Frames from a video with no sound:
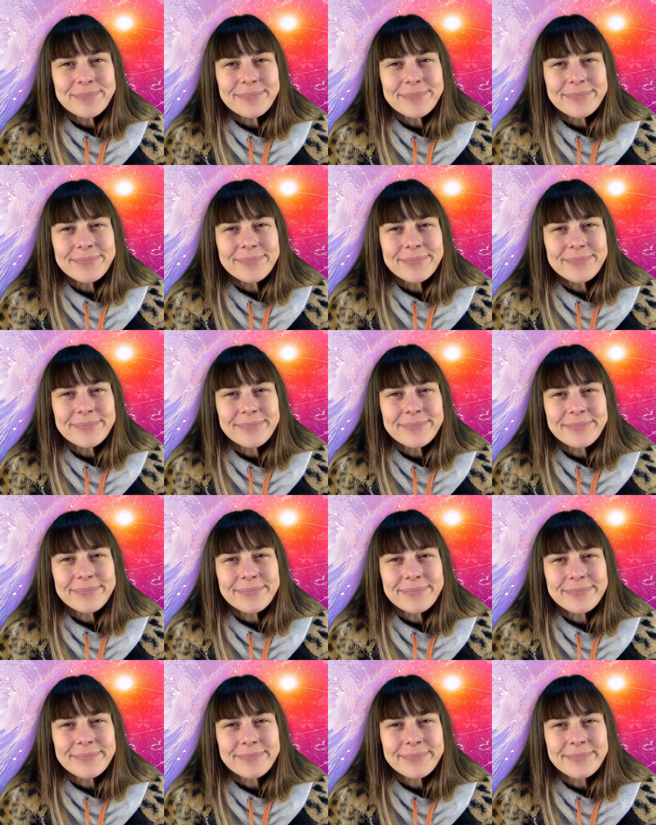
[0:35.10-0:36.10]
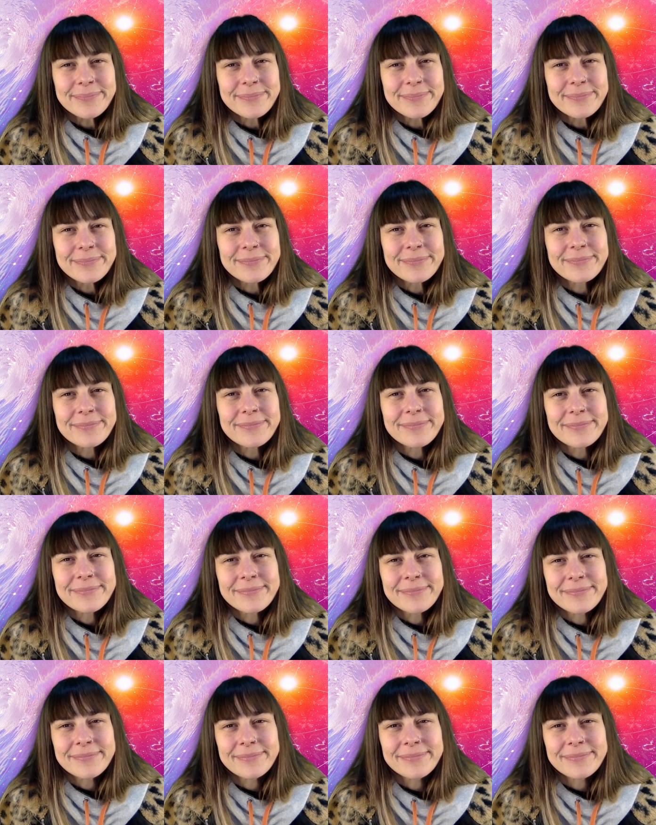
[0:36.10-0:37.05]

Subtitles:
(silence)